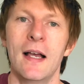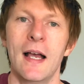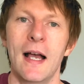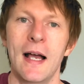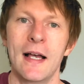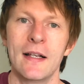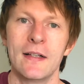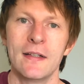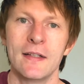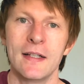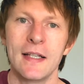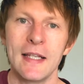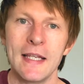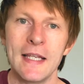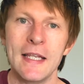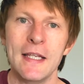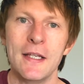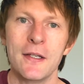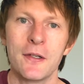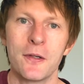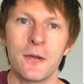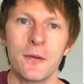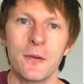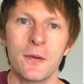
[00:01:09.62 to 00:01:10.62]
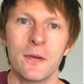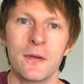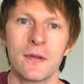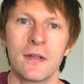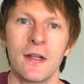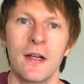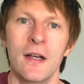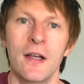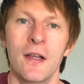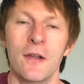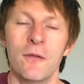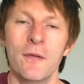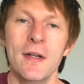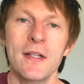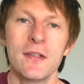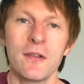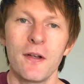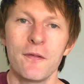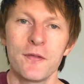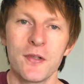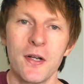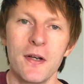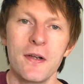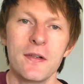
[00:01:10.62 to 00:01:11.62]
and an E chord. The
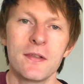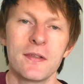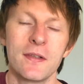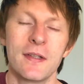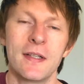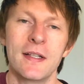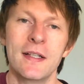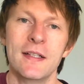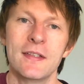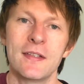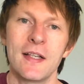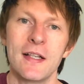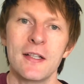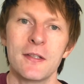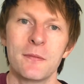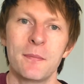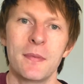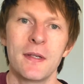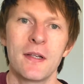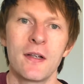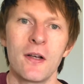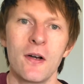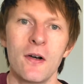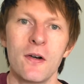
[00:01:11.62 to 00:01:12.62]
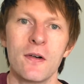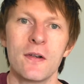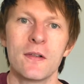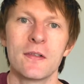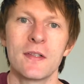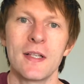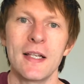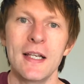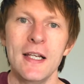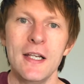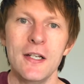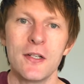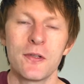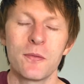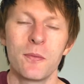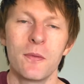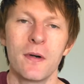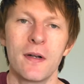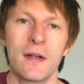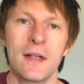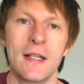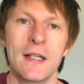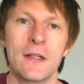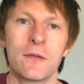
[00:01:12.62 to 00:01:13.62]
reason I've chosen these is because each
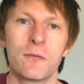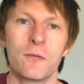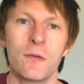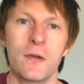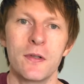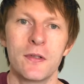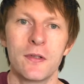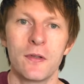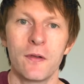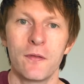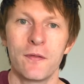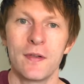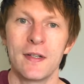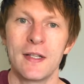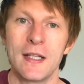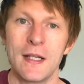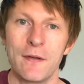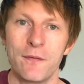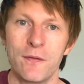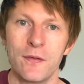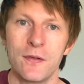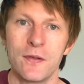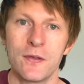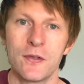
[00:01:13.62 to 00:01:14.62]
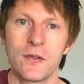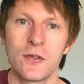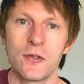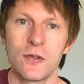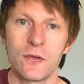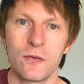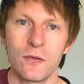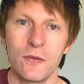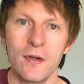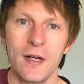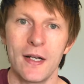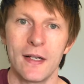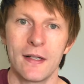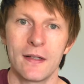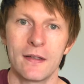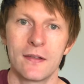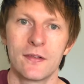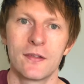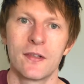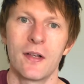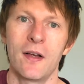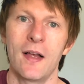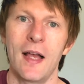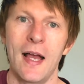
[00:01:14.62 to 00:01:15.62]
one is rooted off a different
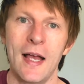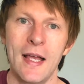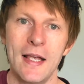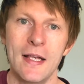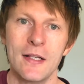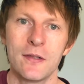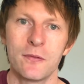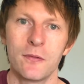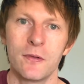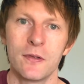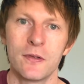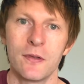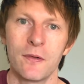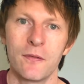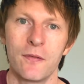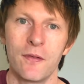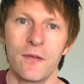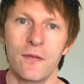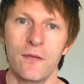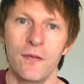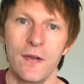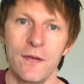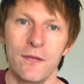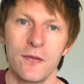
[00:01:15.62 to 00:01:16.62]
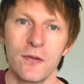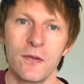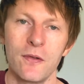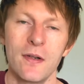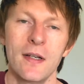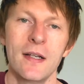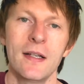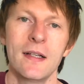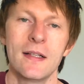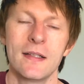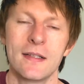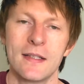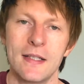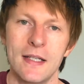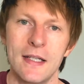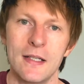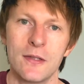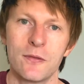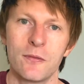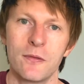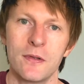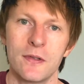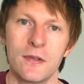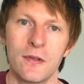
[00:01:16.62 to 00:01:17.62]
string. So A is rooted off the 5th string,
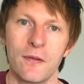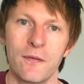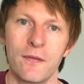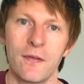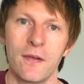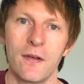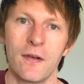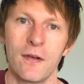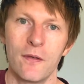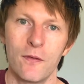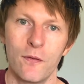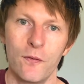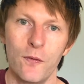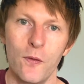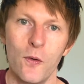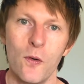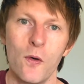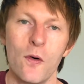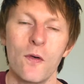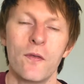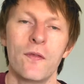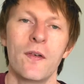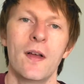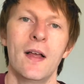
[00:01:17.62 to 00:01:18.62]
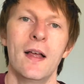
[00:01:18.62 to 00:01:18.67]
D is rooted off the 4th,